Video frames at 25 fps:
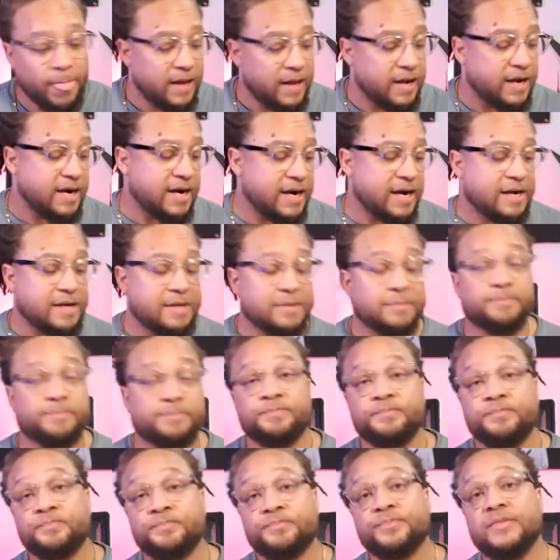
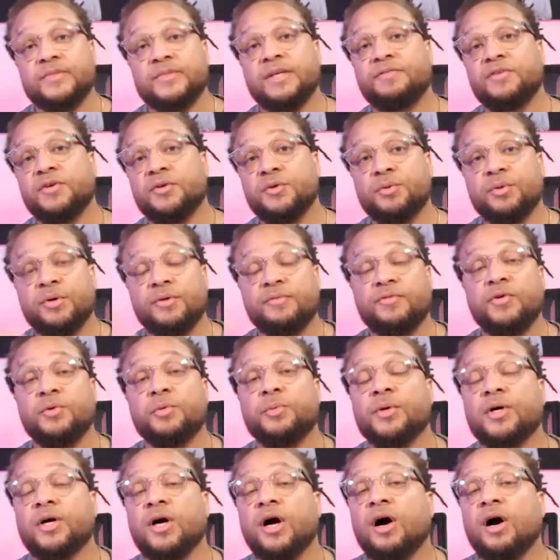Um, if you if you
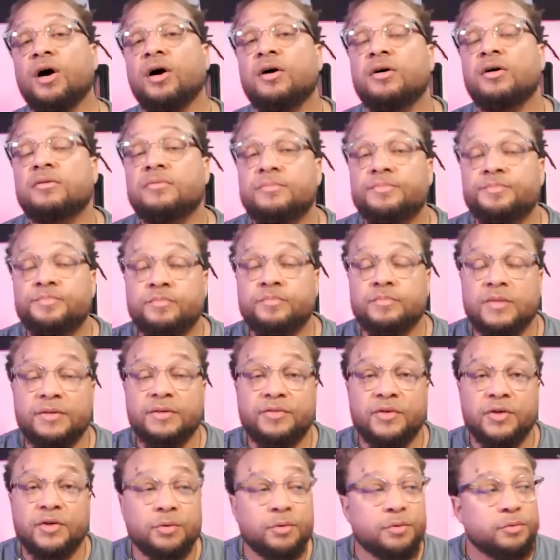recall,
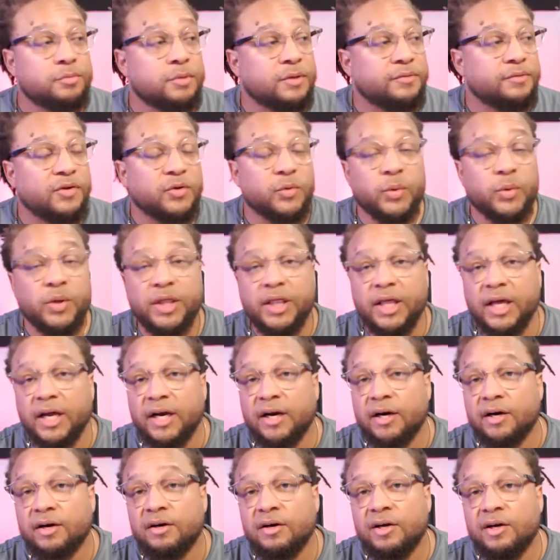if you if you were
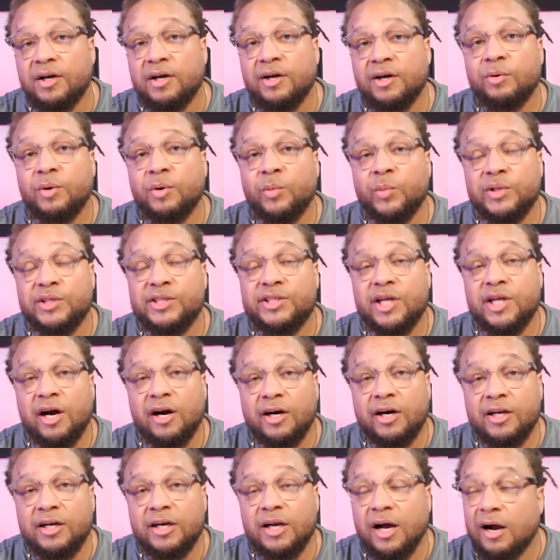there when we
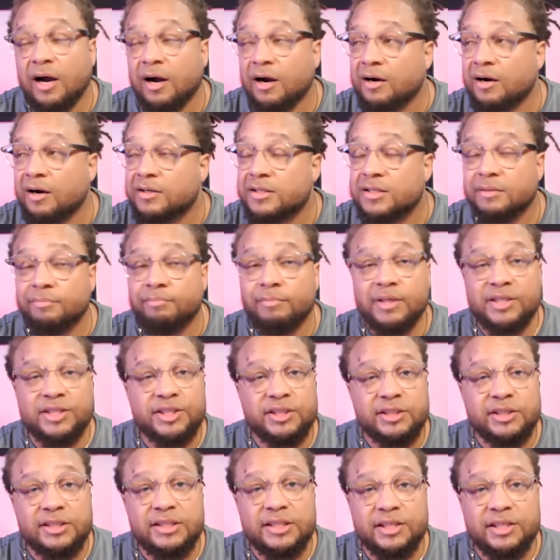started our
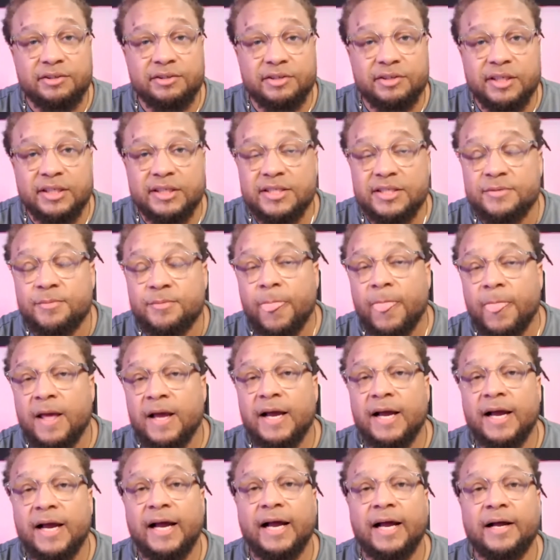submission series,
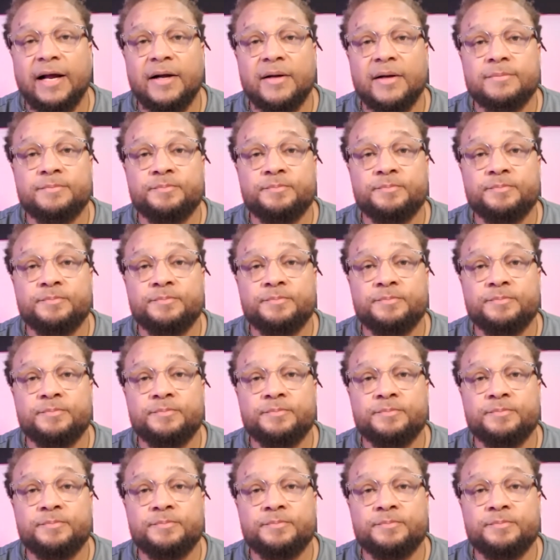uh,